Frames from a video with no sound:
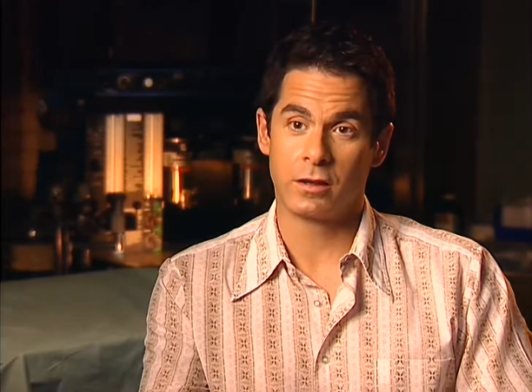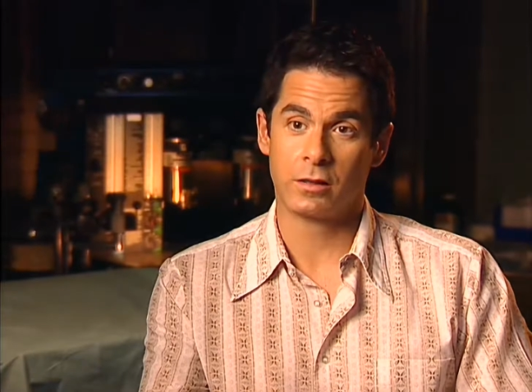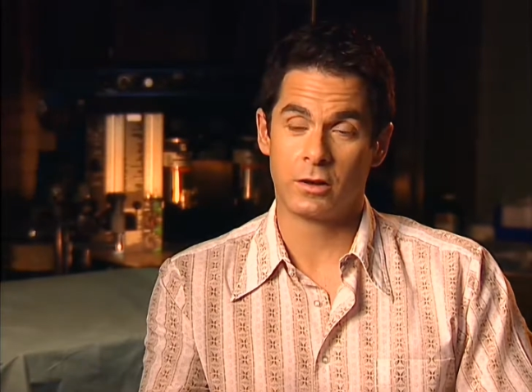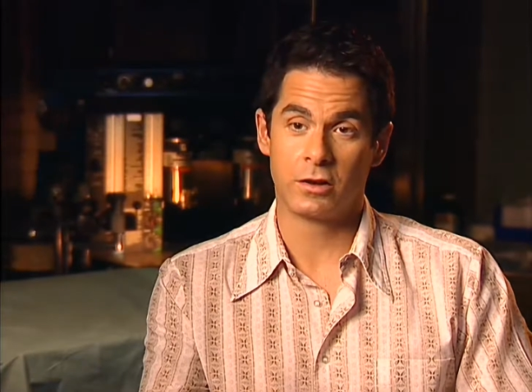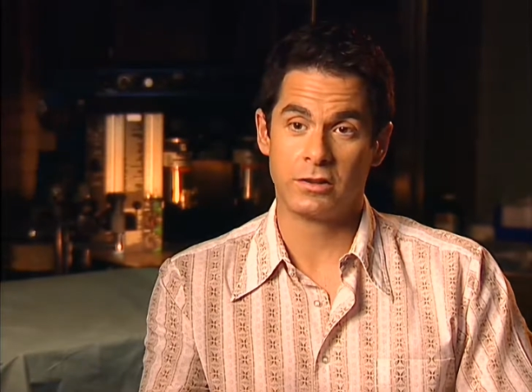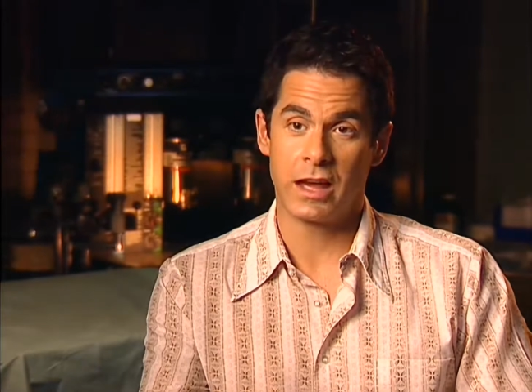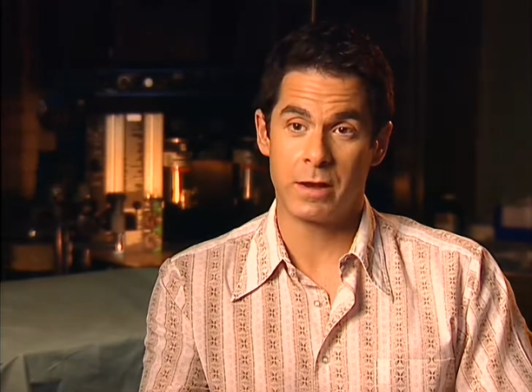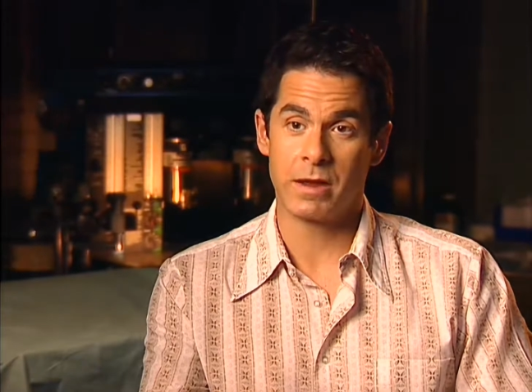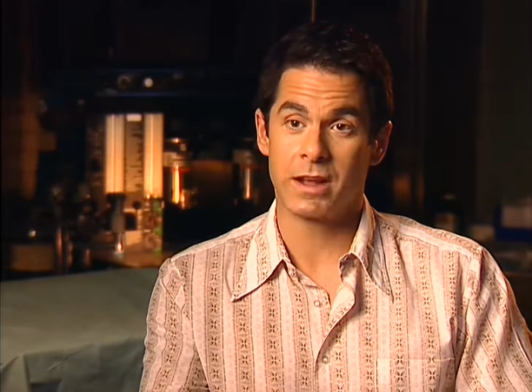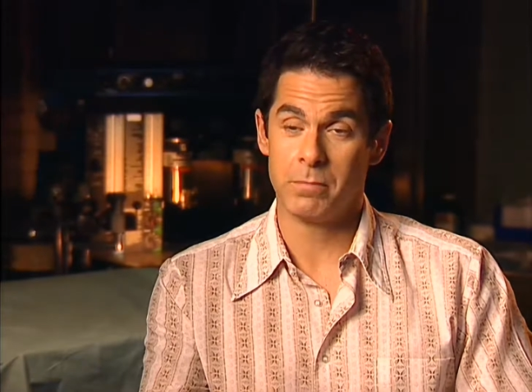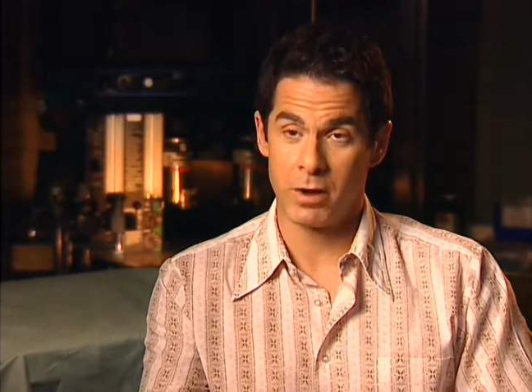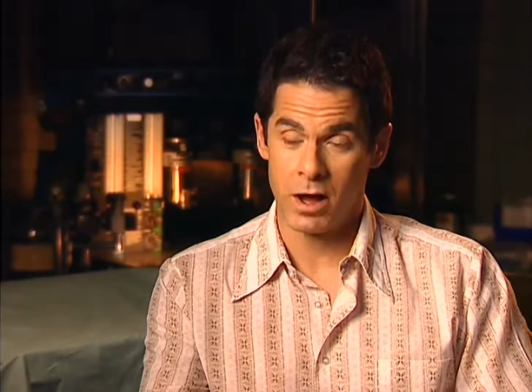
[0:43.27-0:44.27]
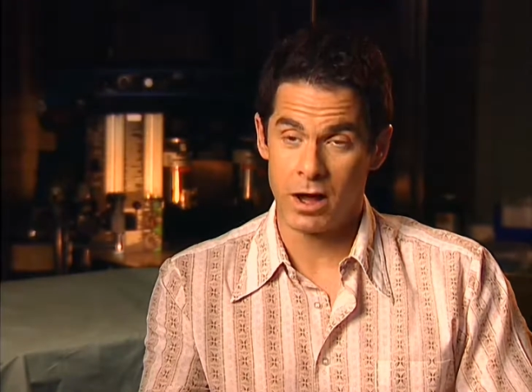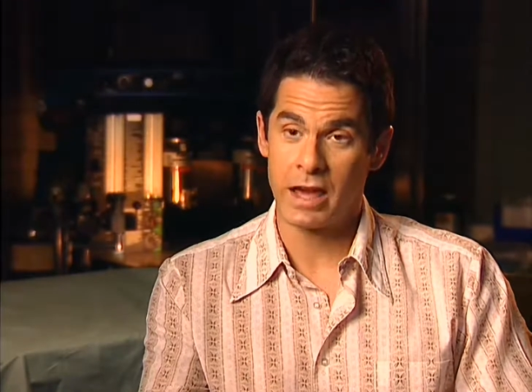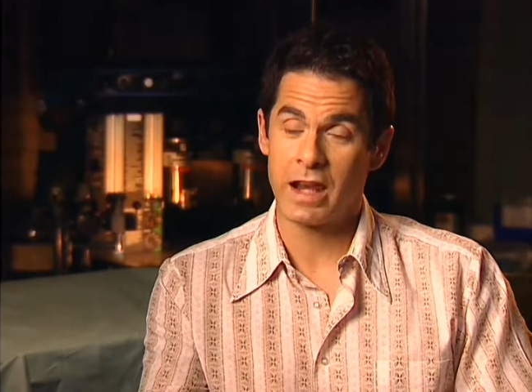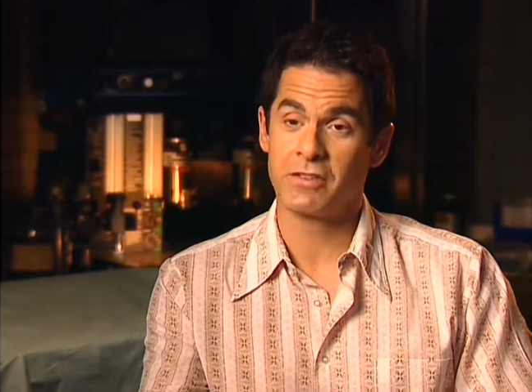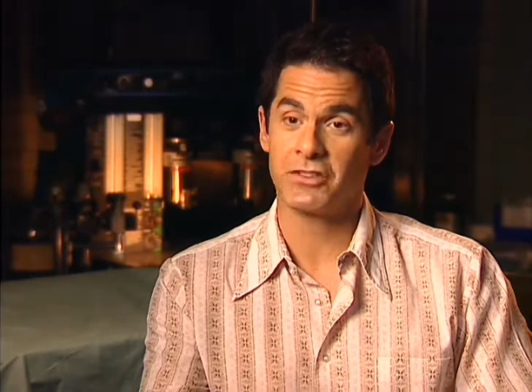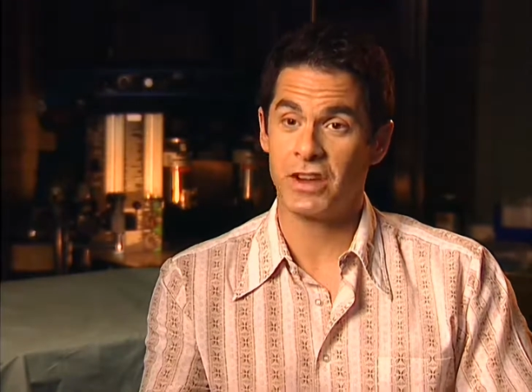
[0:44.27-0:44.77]
learned how to make a bong
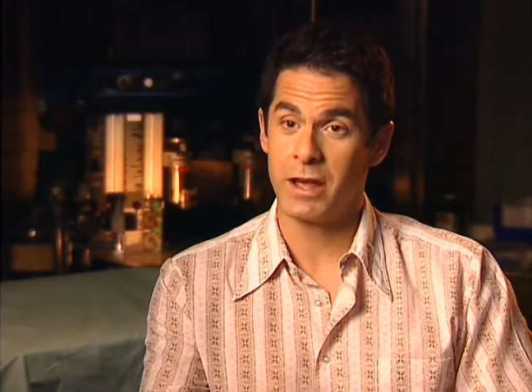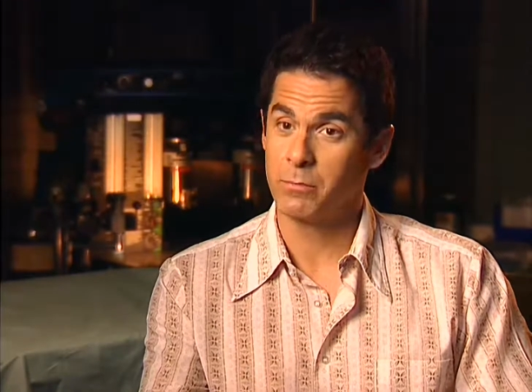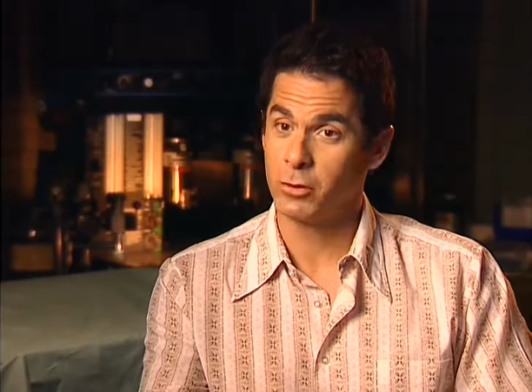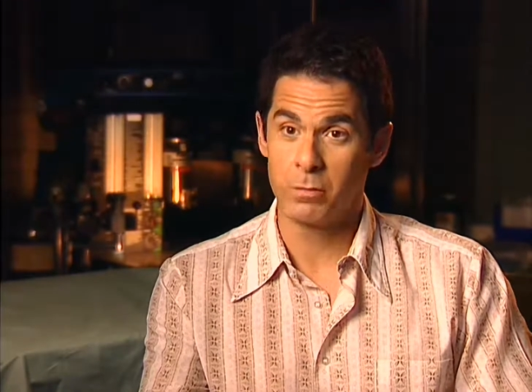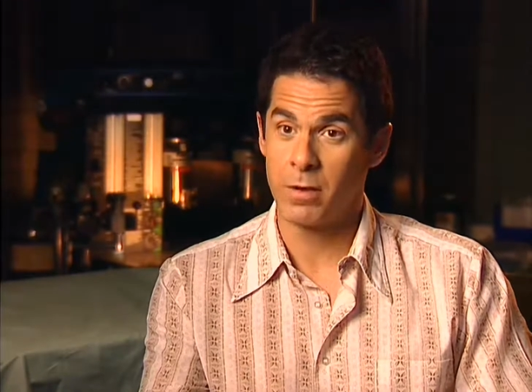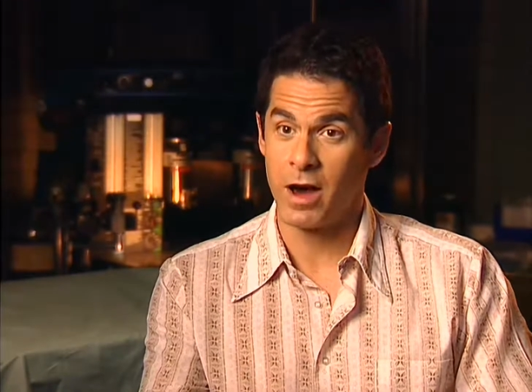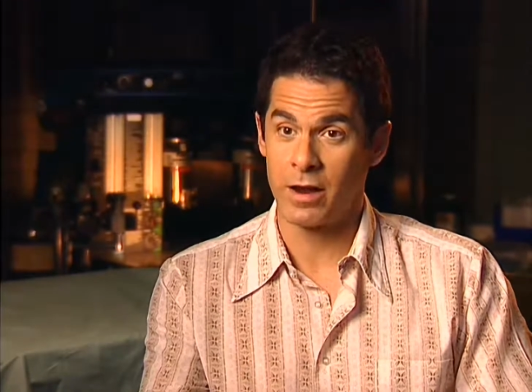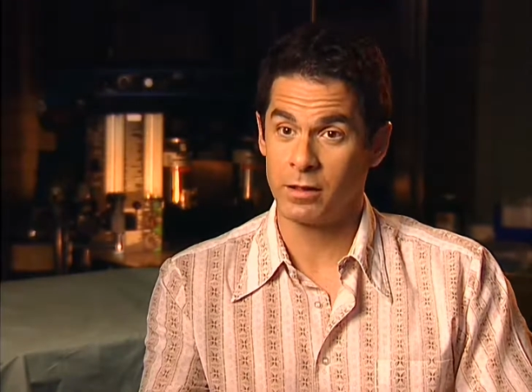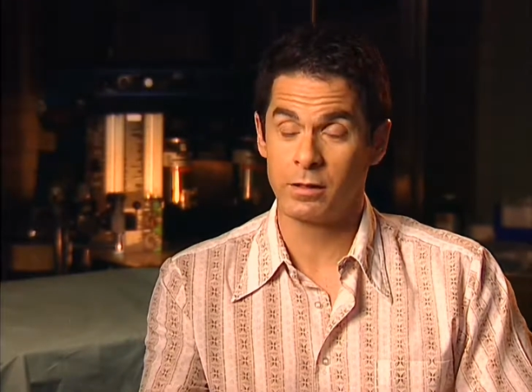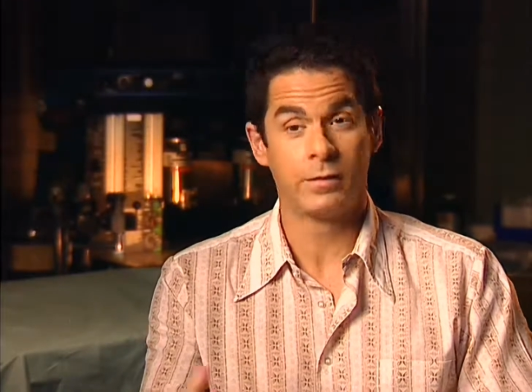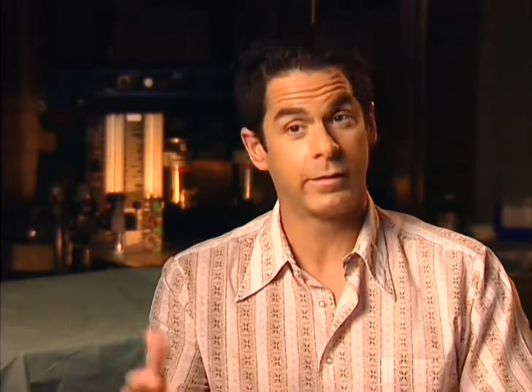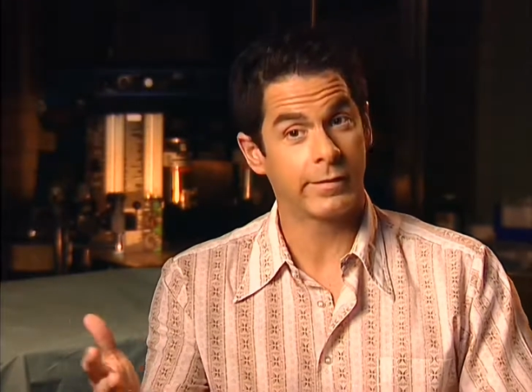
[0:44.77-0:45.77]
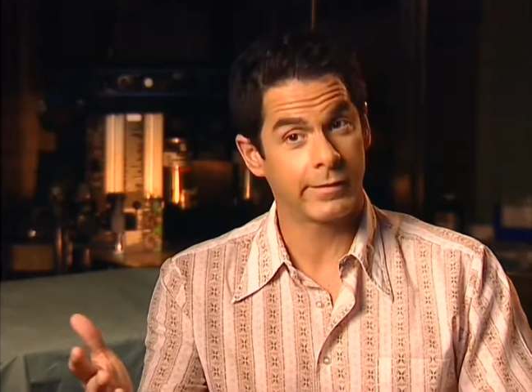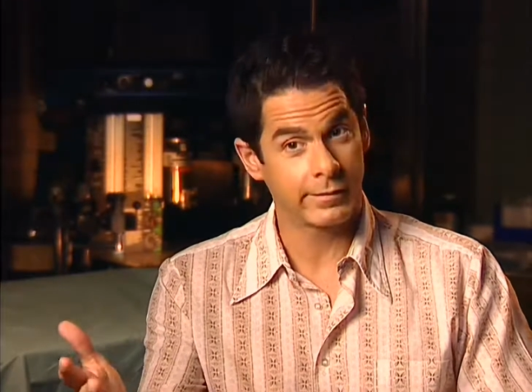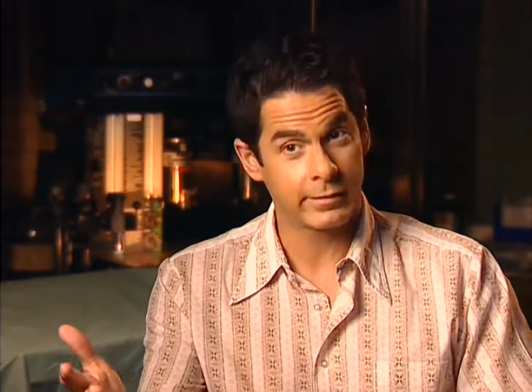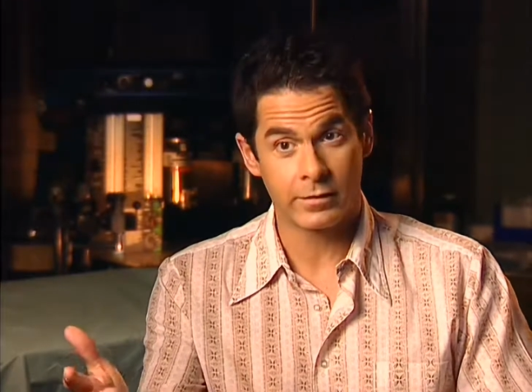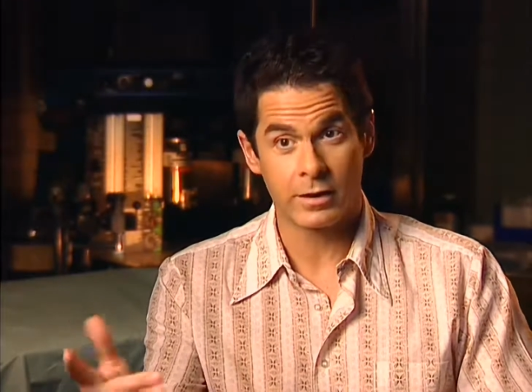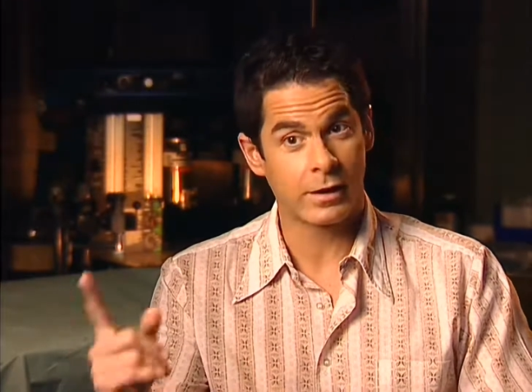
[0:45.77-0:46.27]
out of a shampoo bottle. It
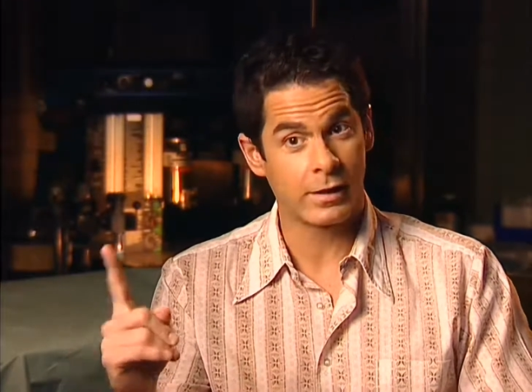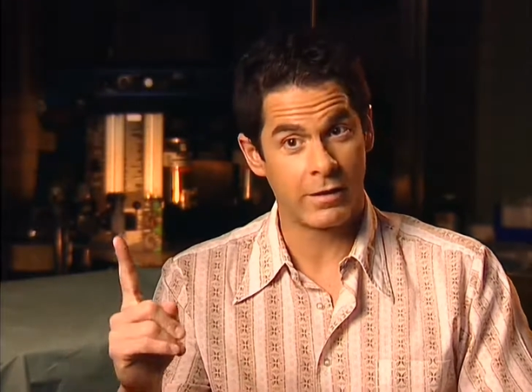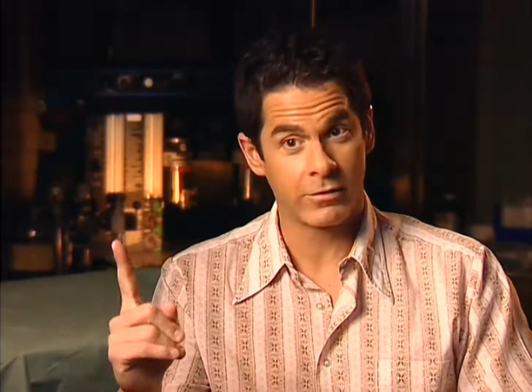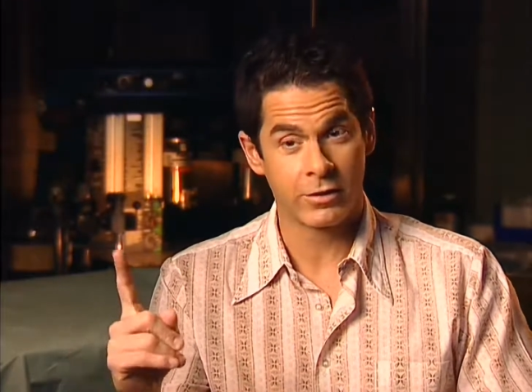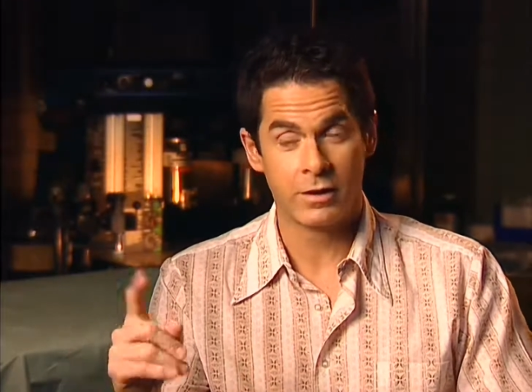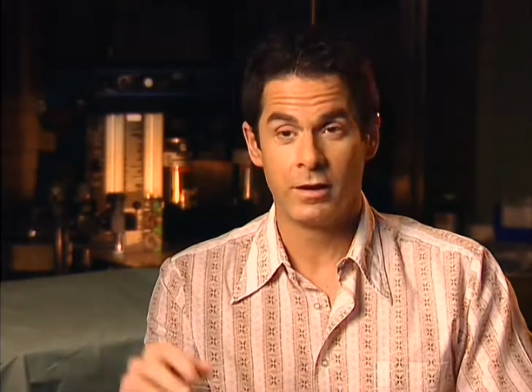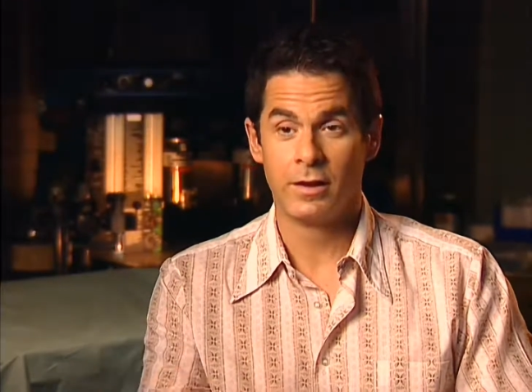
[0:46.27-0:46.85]
was very clever.